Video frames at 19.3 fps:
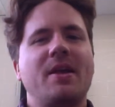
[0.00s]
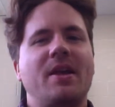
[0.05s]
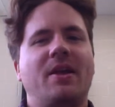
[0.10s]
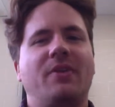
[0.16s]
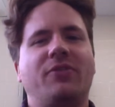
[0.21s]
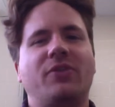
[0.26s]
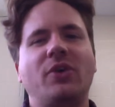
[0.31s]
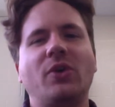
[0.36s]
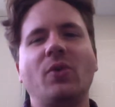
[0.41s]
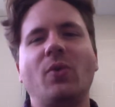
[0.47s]

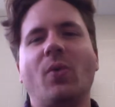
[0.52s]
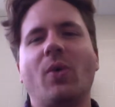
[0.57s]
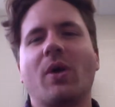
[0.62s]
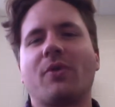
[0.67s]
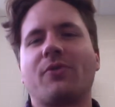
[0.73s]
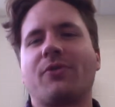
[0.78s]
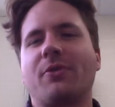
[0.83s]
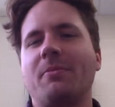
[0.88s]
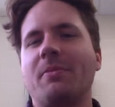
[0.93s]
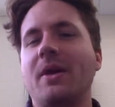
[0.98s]
if you
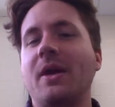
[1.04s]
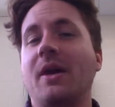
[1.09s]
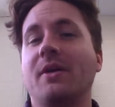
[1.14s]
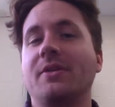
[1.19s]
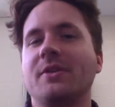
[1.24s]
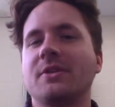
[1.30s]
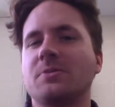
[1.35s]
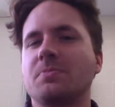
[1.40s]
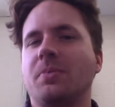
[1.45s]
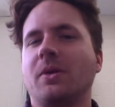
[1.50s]
work for me on
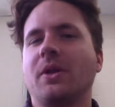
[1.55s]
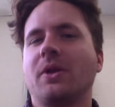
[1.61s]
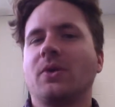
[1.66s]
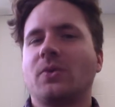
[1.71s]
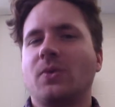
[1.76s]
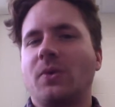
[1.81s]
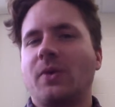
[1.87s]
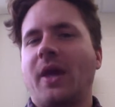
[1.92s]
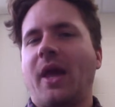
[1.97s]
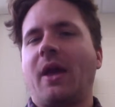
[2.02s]
this
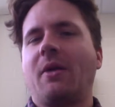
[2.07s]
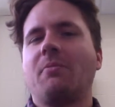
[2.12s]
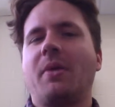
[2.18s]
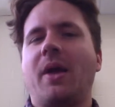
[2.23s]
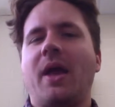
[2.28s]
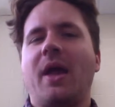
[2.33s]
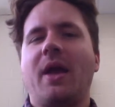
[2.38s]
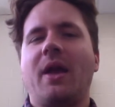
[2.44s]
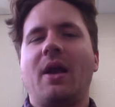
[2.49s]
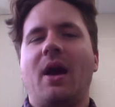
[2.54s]
political
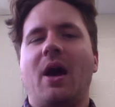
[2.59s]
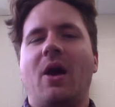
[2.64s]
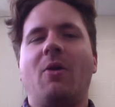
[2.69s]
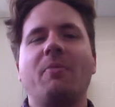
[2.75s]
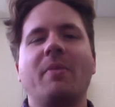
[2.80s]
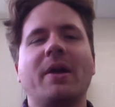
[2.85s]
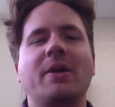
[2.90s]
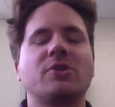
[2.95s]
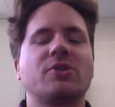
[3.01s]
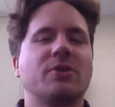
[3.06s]
campaign, I'll
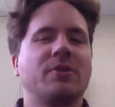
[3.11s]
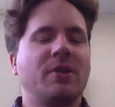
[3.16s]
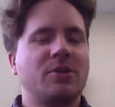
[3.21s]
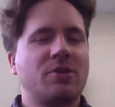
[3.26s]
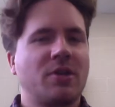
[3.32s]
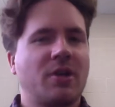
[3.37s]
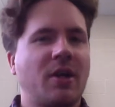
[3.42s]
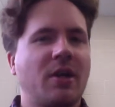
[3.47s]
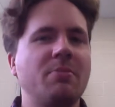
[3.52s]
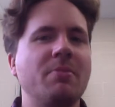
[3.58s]
make sure that
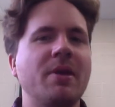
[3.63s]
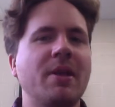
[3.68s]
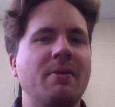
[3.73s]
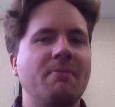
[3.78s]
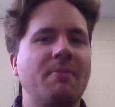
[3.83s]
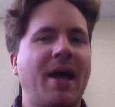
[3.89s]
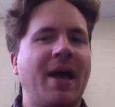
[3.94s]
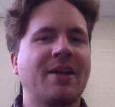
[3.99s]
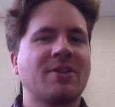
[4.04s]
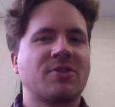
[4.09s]
you're going to be an
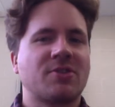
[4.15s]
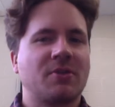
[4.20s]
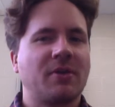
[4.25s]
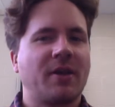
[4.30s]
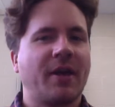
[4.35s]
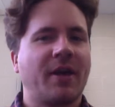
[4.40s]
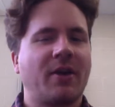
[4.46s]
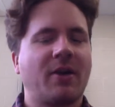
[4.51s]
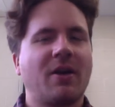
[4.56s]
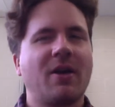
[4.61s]
ambassador
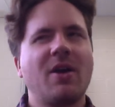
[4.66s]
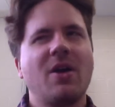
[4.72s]
later.